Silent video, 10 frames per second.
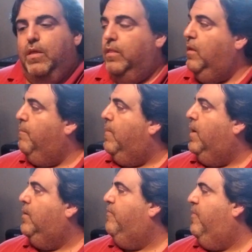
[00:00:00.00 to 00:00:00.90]
The
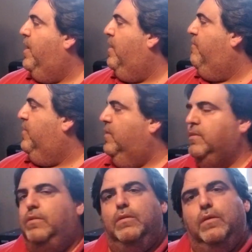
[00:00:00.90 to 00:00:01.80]
amount of
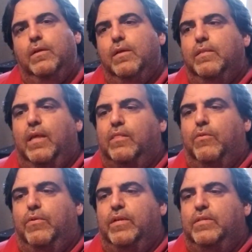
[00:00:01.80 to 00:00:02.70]
evidence that
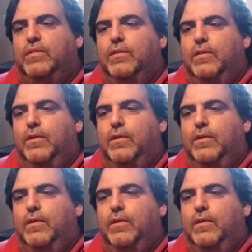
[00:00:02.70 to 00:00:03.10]
there is.